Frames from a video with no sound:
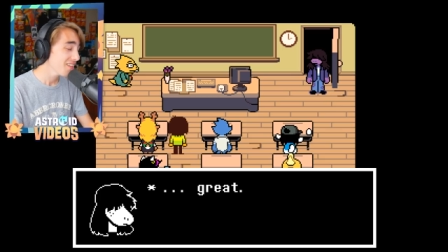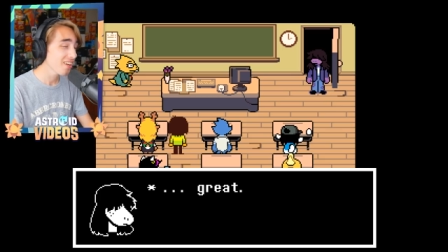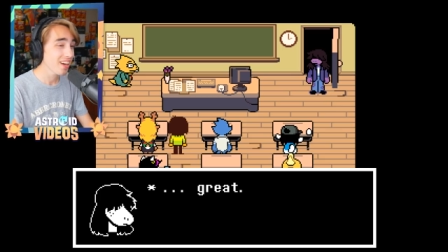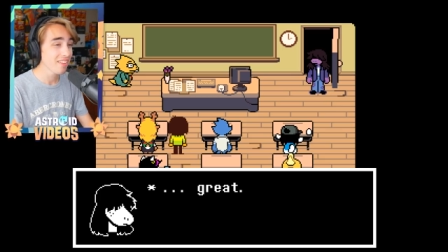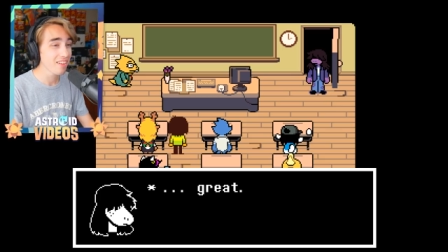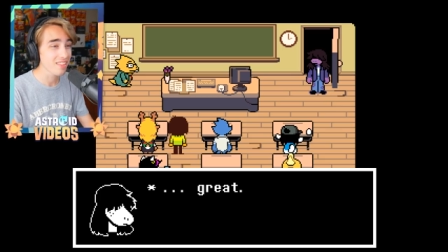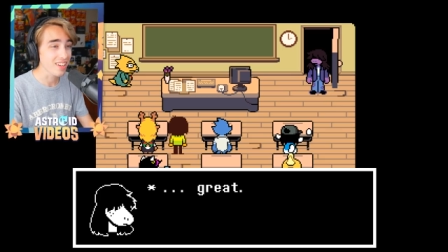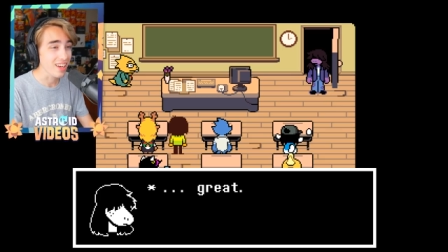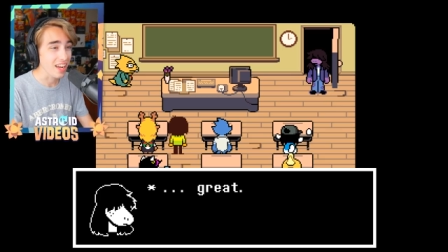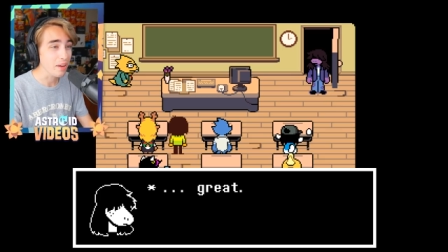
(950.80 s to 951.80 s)
Their head looks
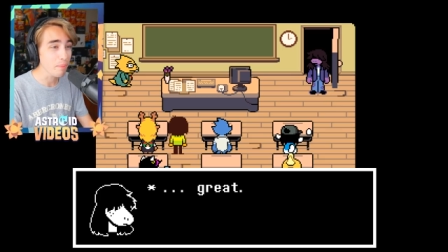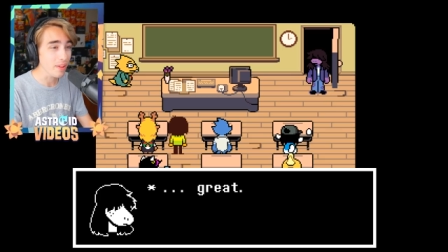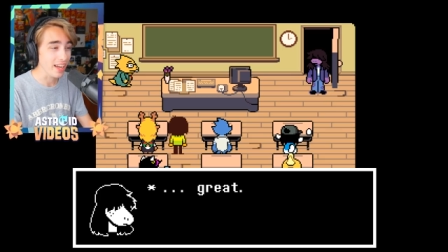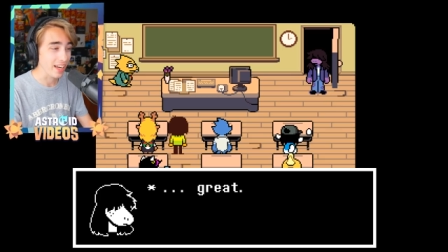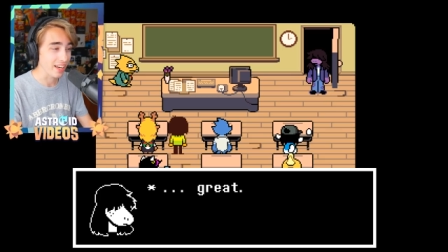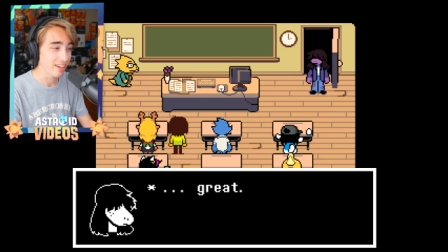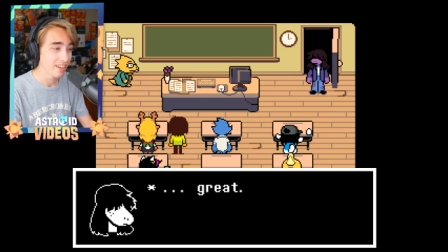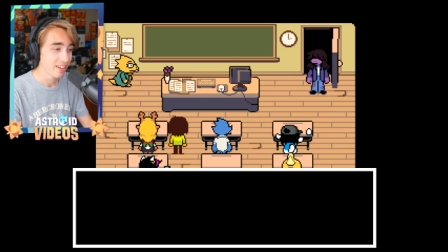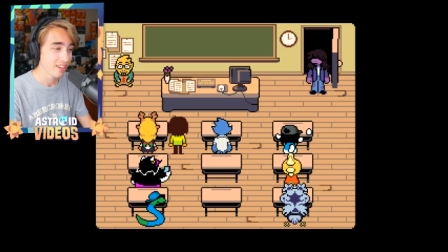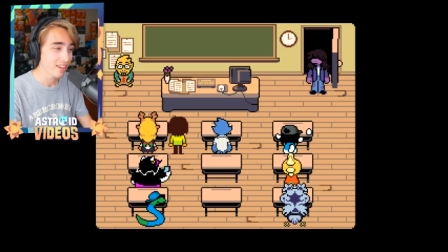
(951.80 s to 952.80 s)
like an eggplant.
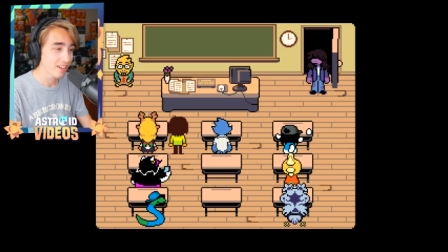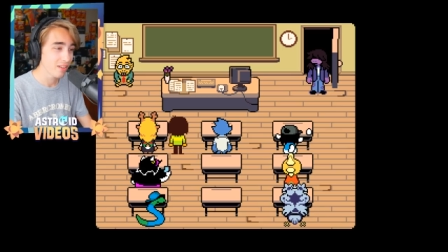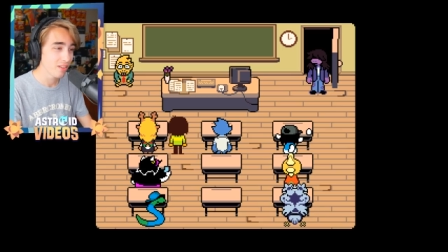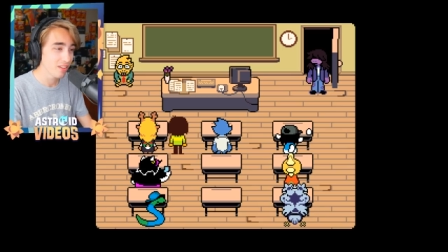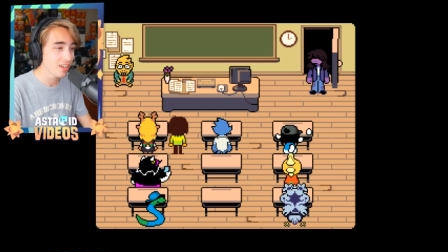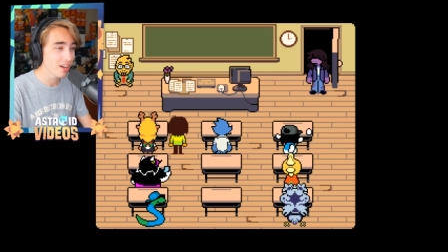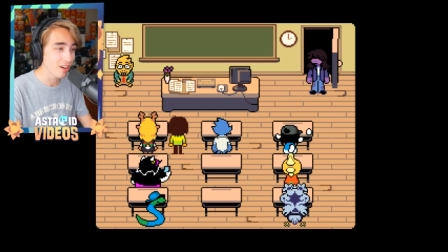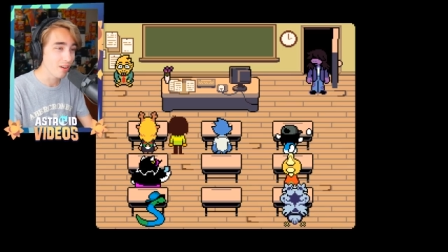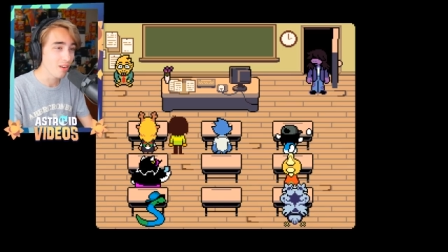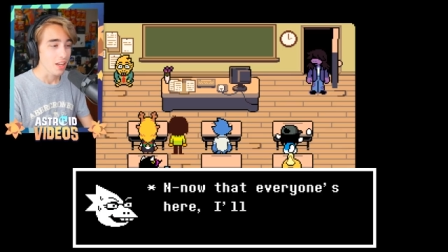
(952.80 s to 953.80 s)
Oh
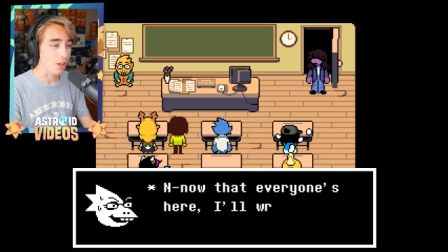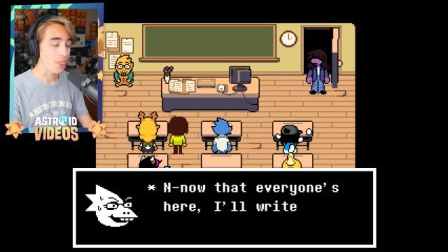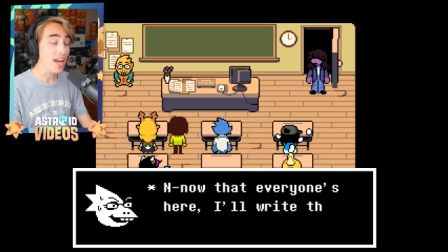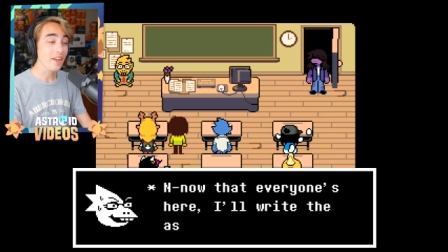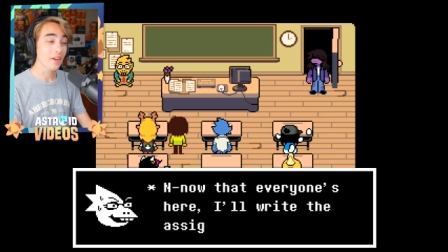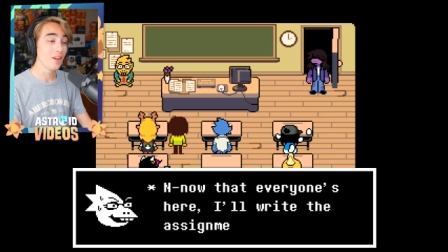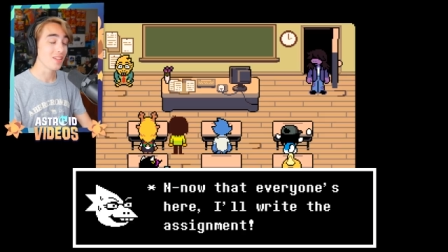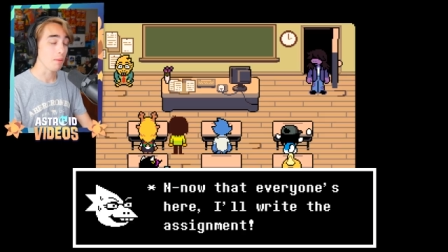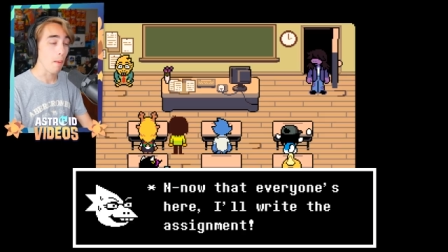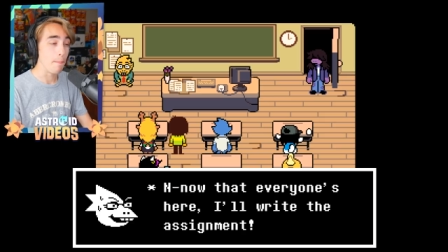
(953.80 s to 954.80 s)
no. You know, thank
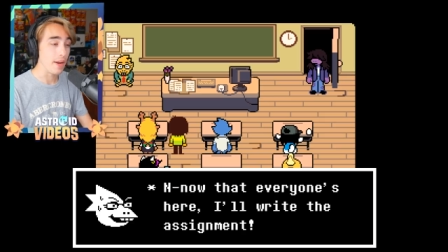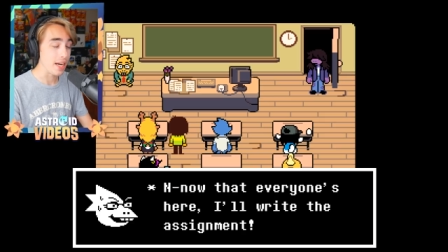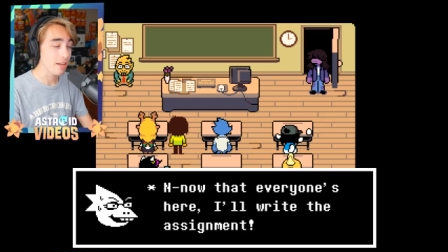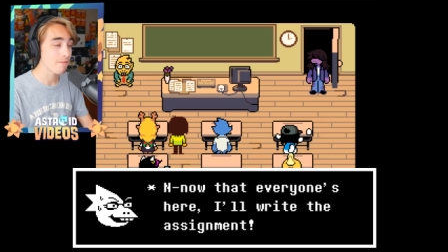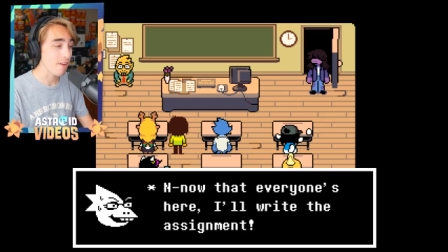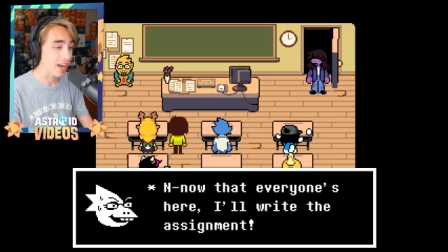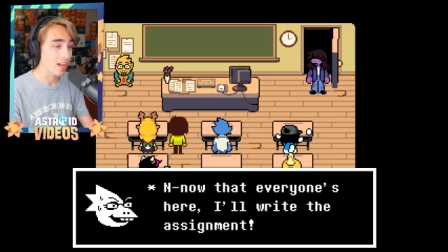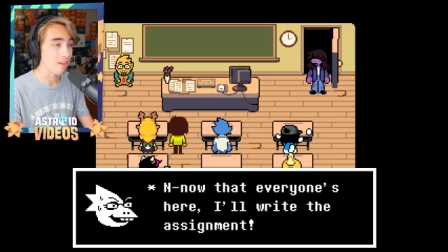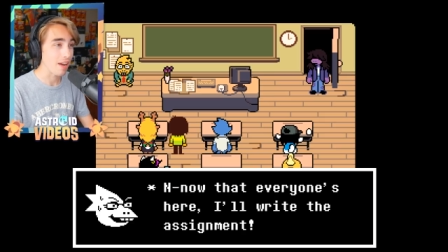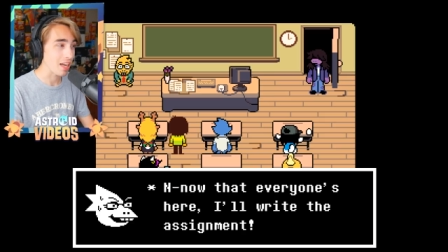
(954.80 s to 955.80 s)
goodness I'm a big
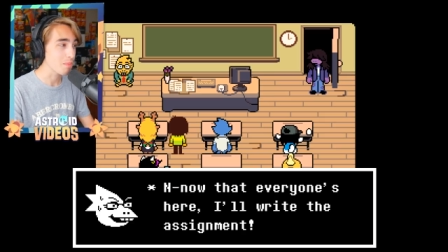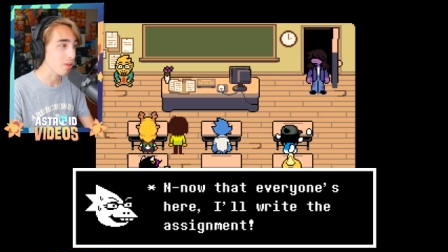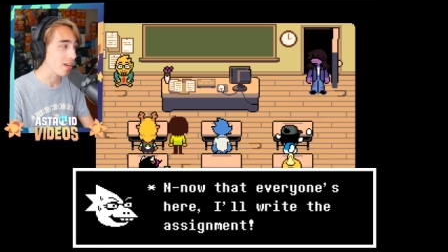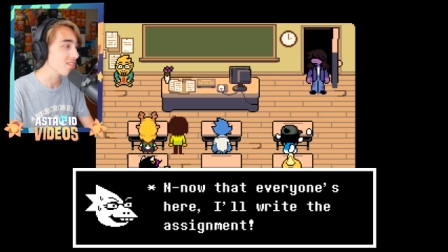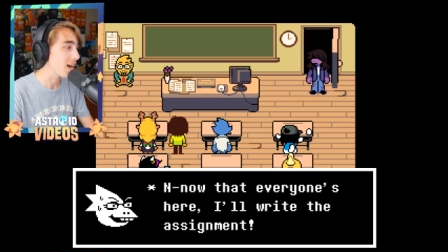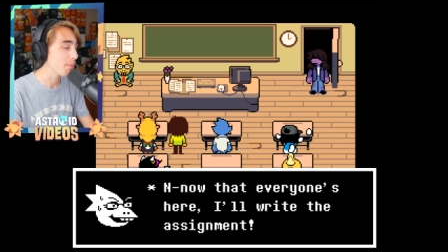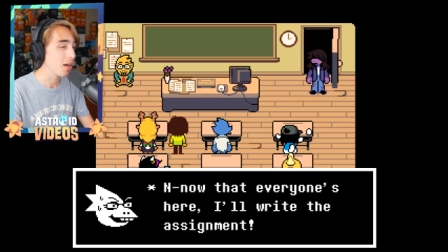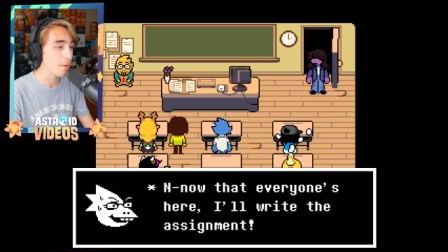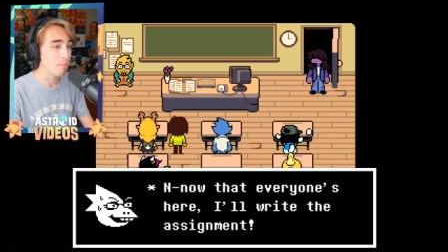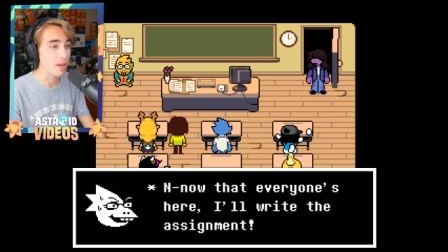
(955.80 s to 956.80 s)
fan of eggplants. I'm
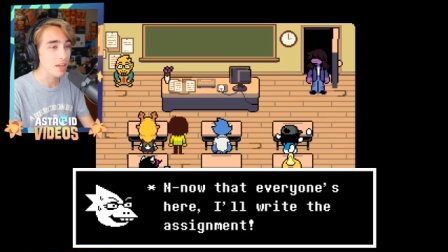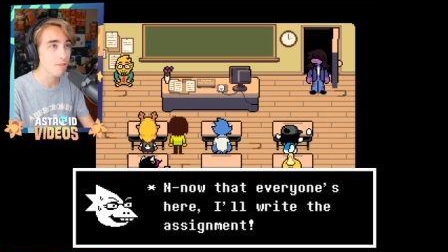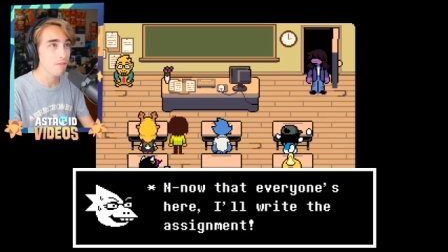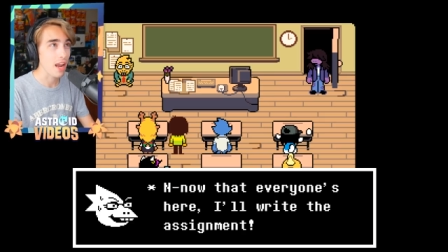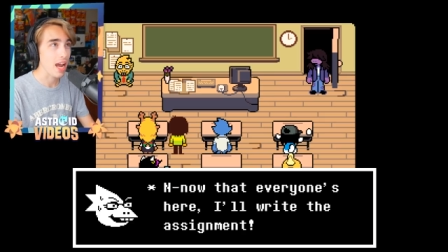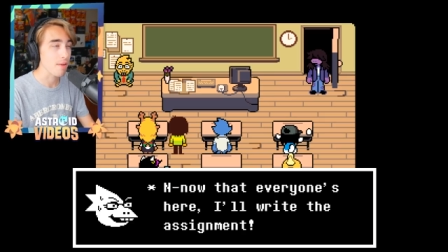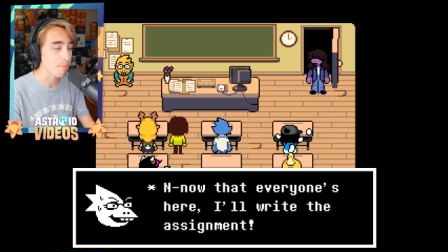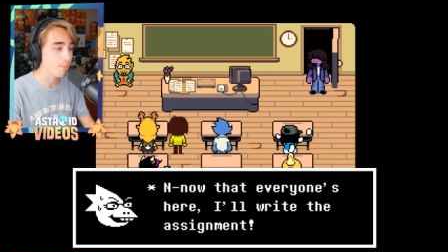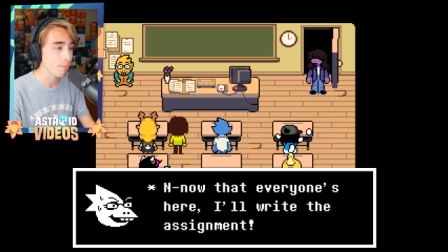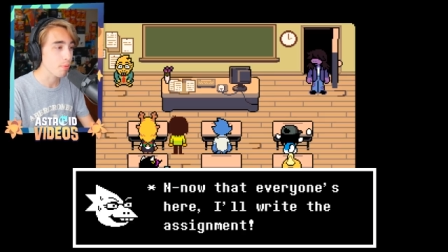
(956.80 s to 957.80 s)
a big fan
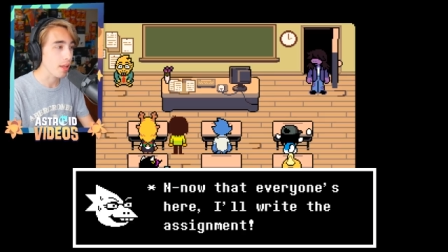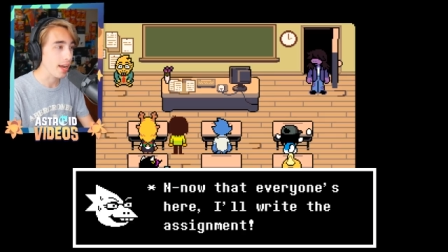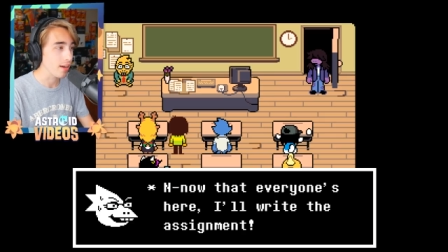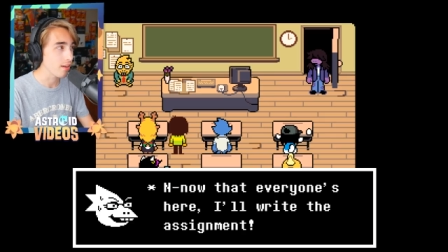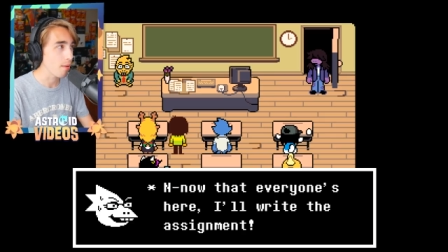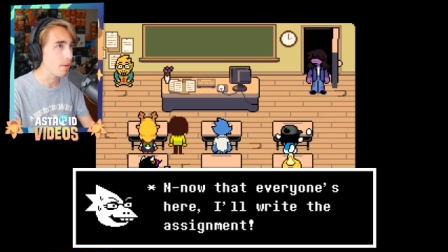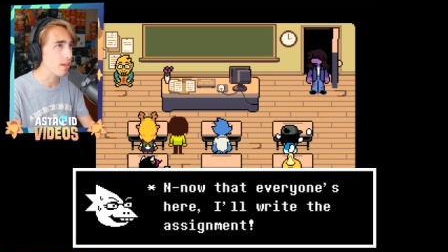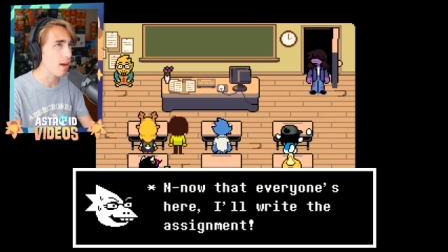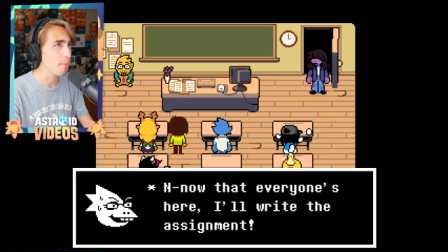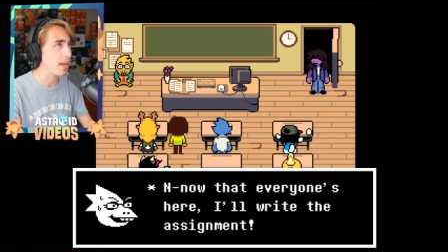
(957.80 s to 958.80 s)
plant. I'm
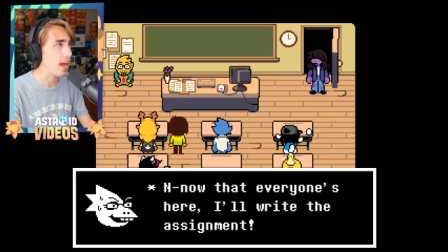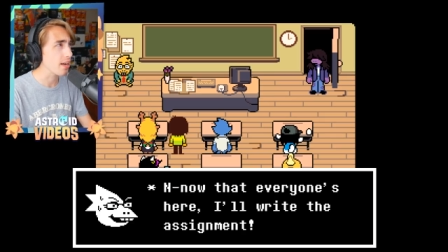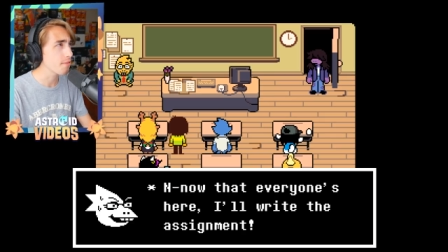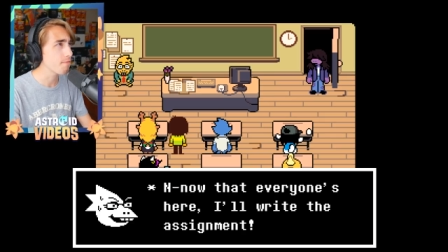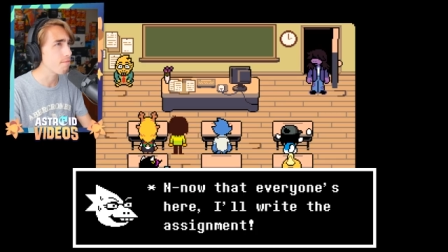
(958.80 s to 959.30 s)
an I'm an egg